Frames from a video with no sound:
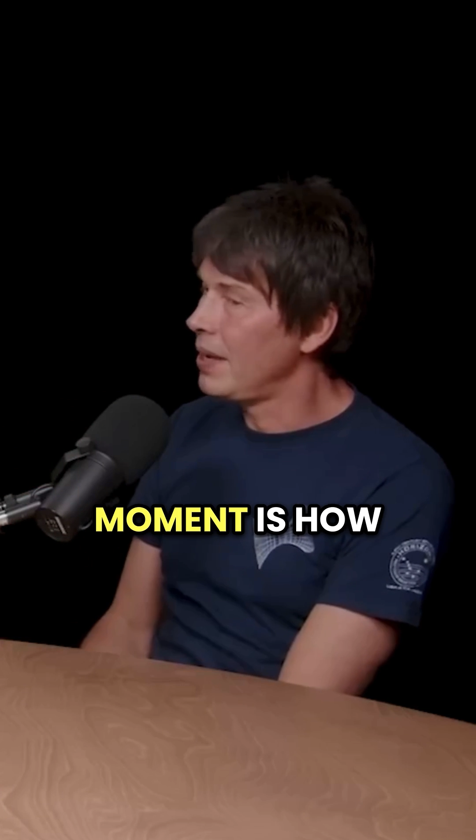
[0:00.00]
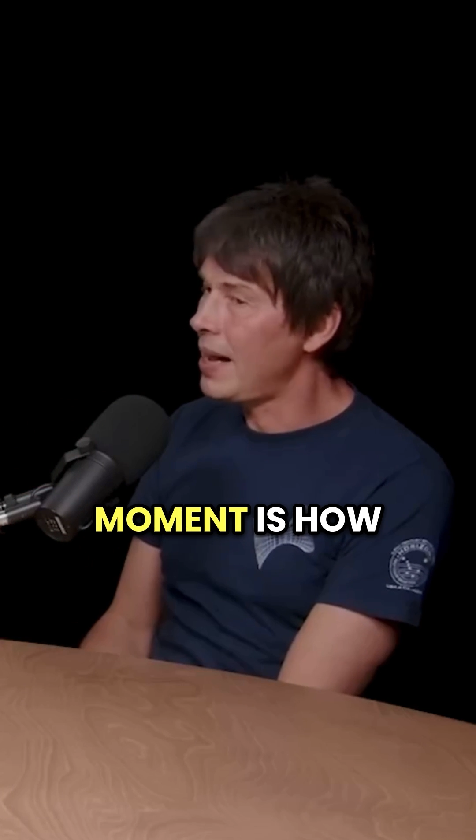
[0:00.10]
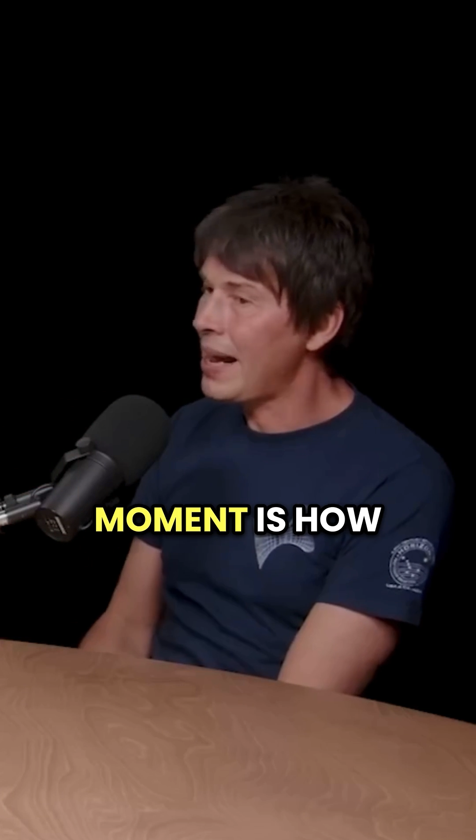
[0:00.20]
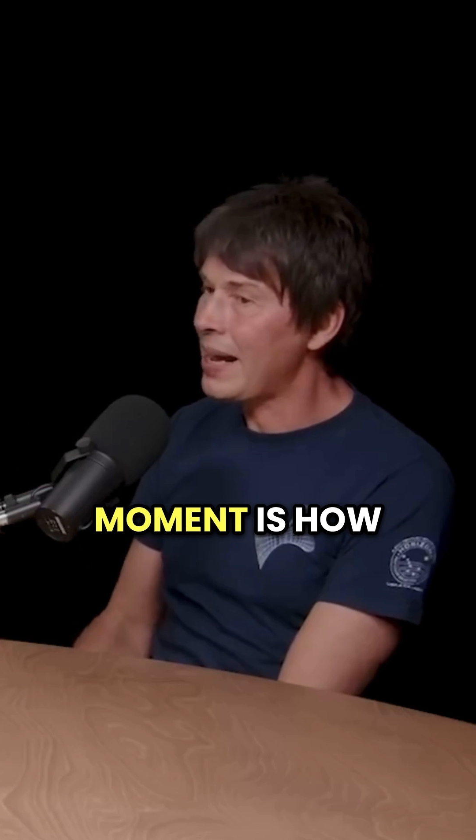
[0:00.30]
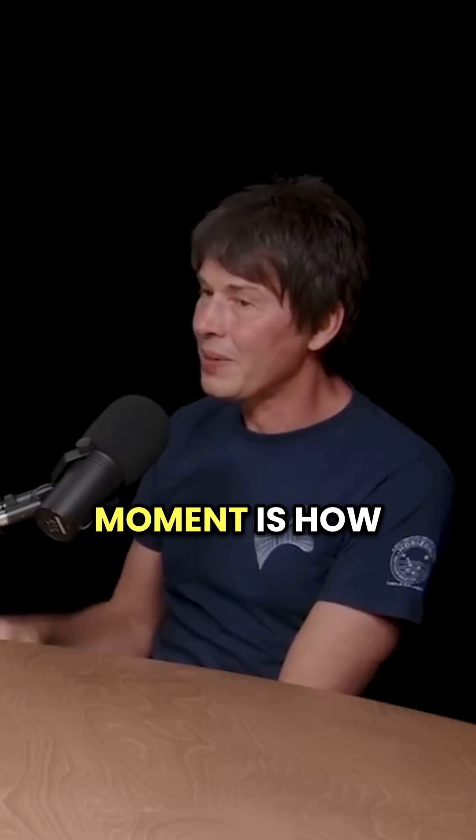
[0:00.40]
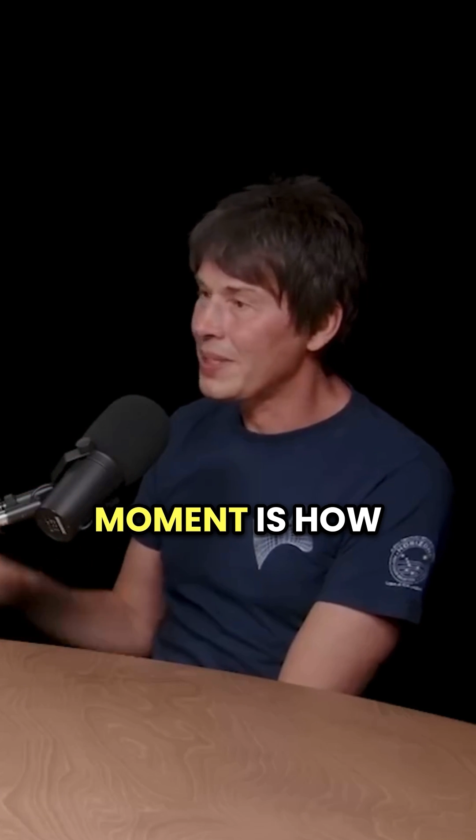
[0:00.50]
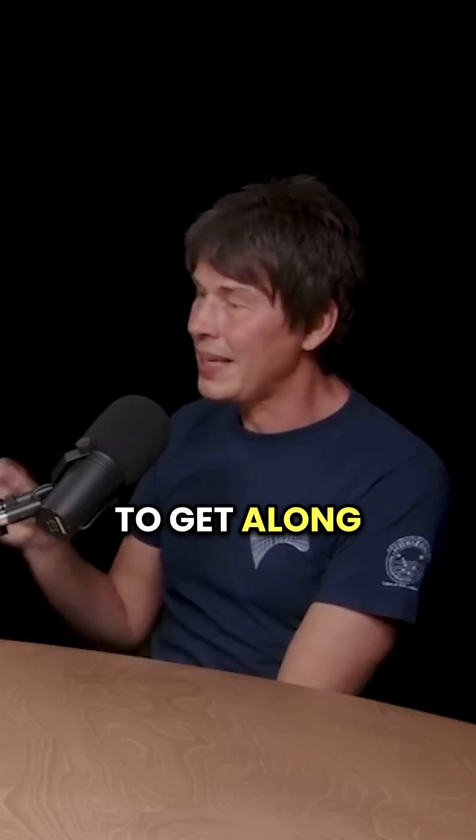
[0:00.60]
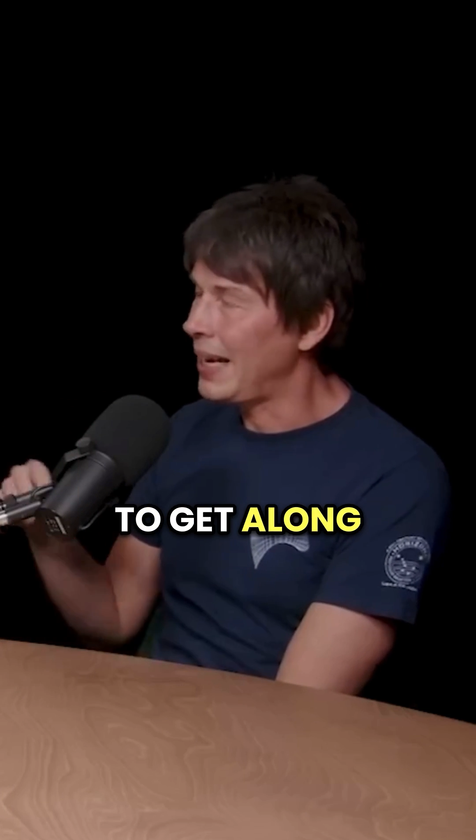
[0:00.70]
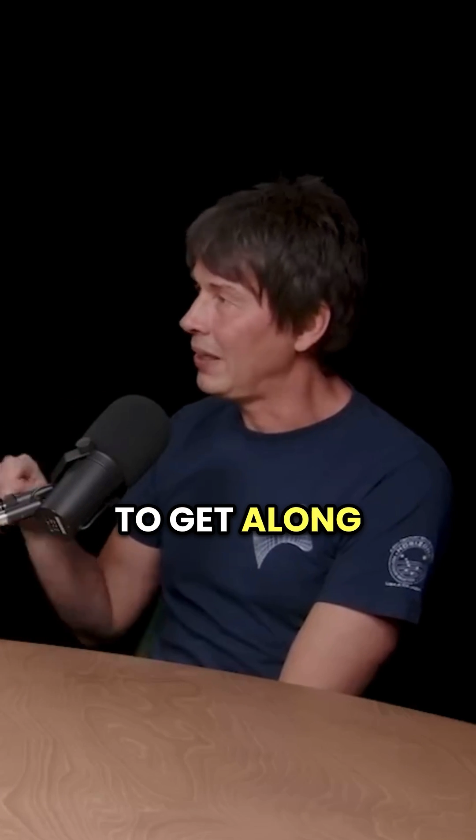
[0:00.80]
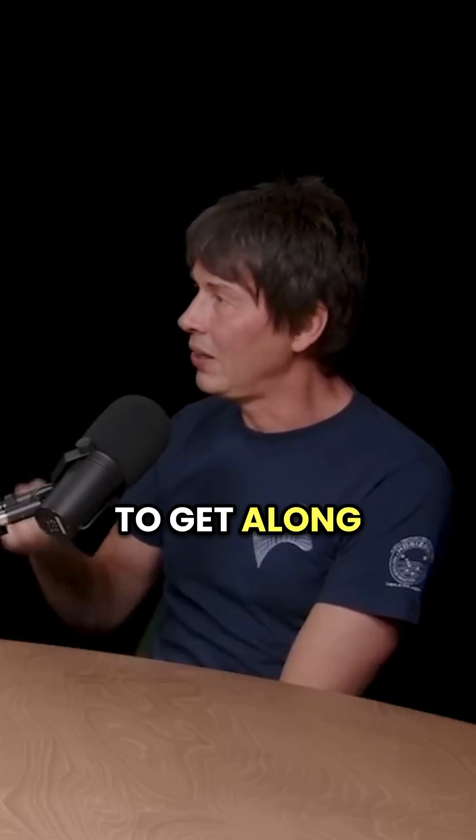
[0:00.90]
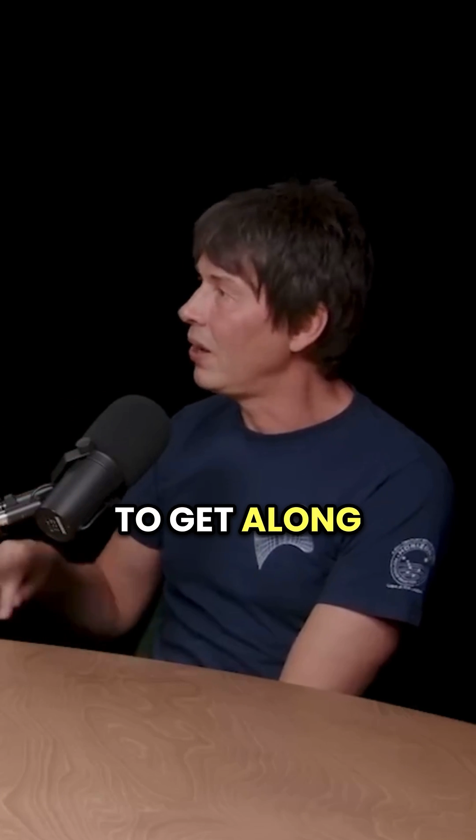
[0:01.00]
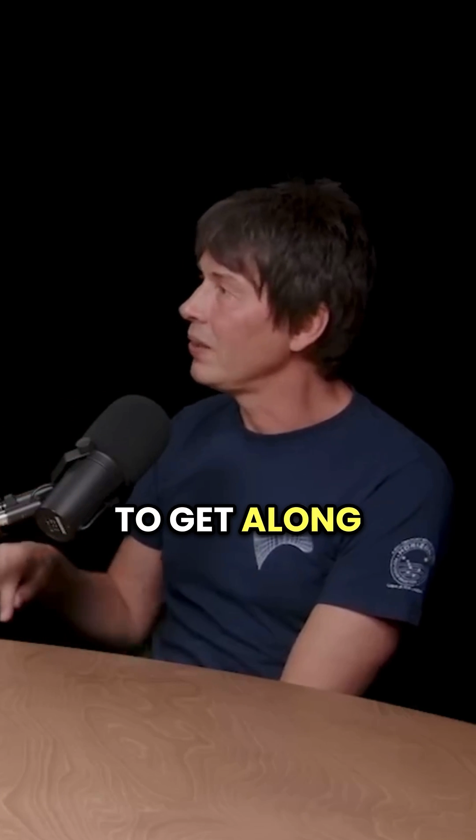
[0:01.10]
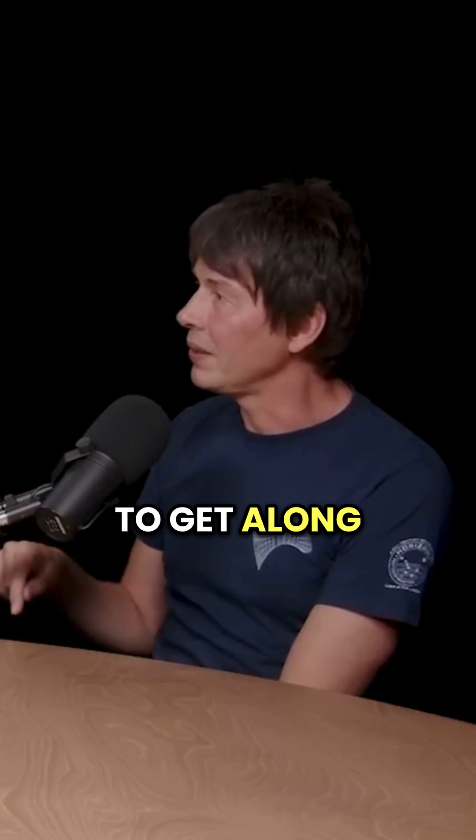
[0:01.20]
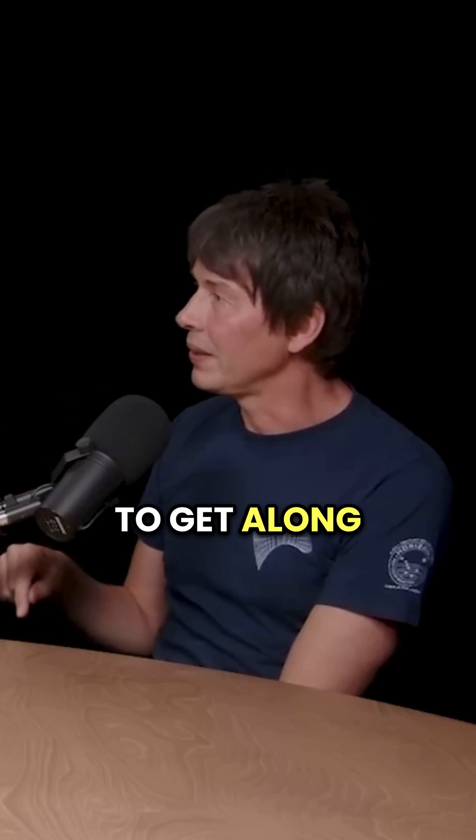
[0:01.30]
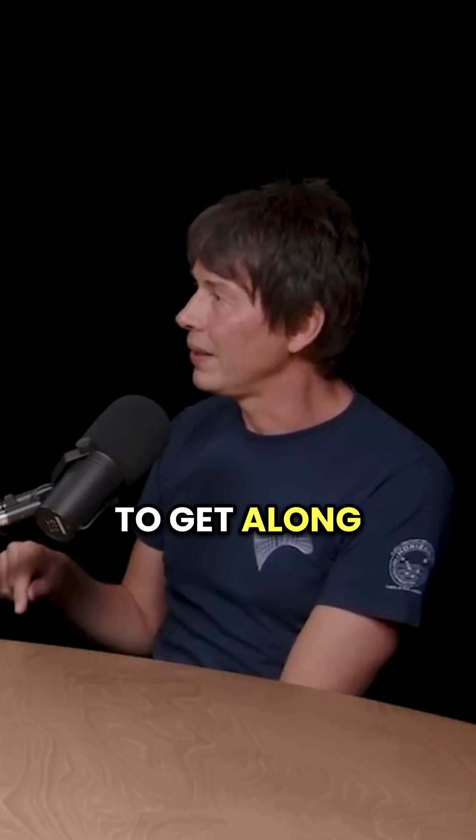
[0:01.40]
how to get
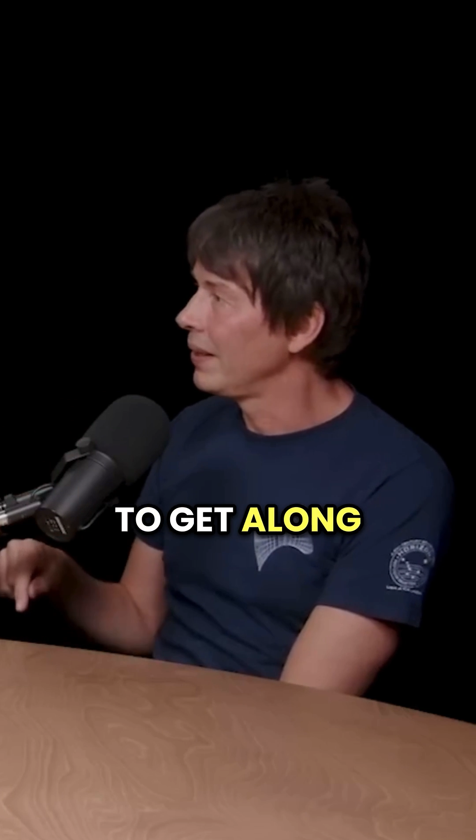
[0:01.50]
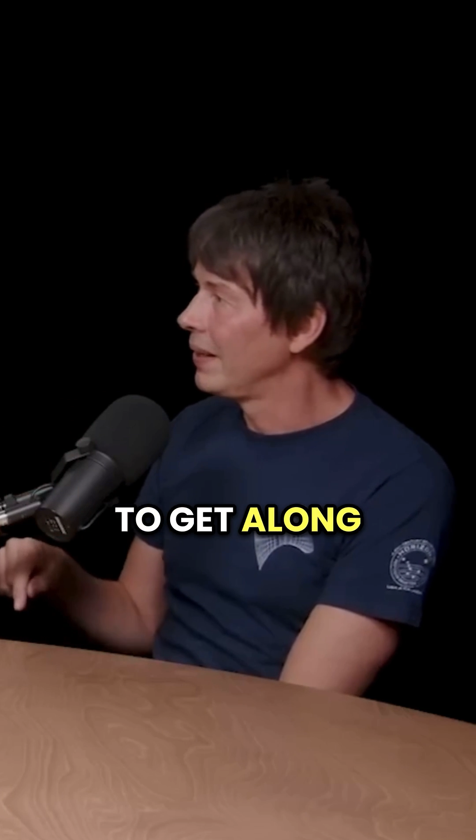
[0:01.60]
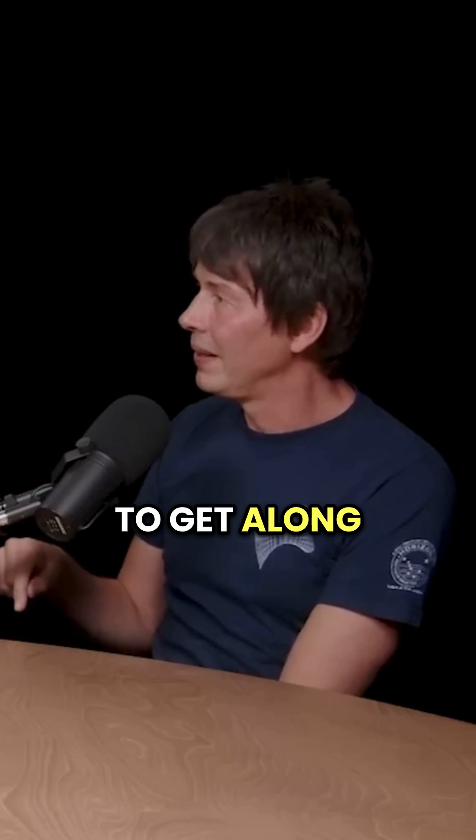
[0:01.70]
along